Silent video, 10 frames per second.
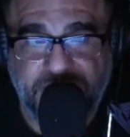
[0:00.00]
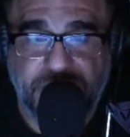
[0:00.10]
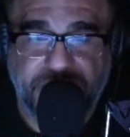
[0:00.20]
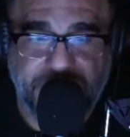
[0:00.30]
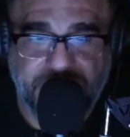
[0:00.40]
will
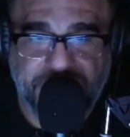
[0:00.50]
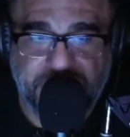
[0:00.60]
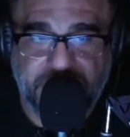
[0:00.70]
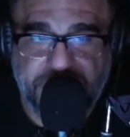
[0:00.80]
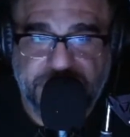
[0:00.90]
be the
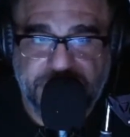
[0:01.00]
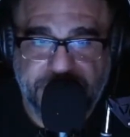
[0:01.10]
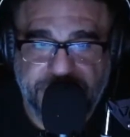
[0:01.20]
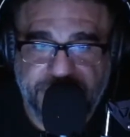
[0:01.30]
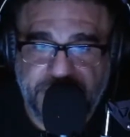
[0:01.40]
first people to
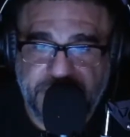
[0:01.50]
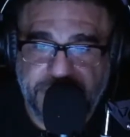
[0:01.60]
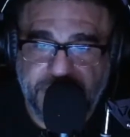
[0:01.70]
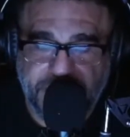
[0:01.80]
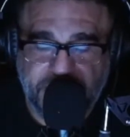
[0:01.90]
fucking
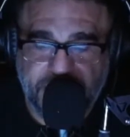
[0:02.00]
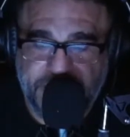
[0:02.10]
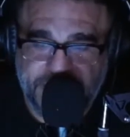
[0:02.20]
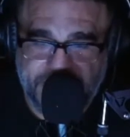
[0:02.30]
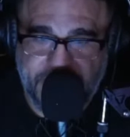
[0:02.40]
point your
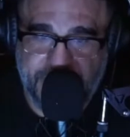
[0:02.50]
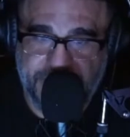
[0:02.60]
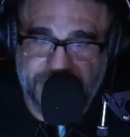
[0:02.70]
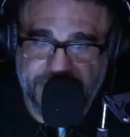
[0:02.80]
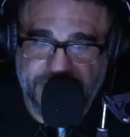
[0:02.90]
ass out.
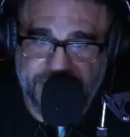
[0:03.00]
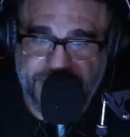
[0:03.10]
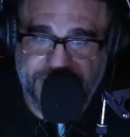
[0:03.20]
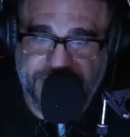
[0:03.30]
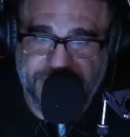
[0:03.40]

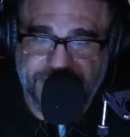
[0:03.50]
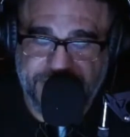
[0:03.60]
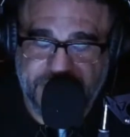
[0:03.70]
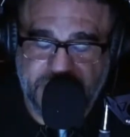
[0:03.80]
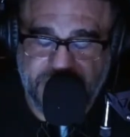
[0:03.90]

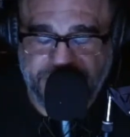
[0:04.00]
So,